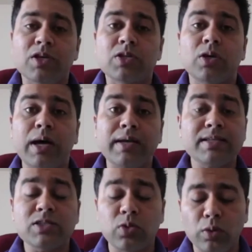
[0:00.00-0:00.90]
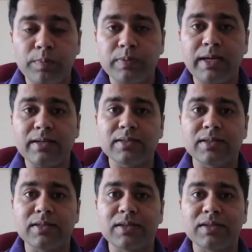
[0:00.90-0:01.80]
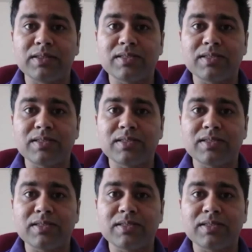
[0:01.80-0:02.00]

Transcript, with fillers: So I just hope that uh,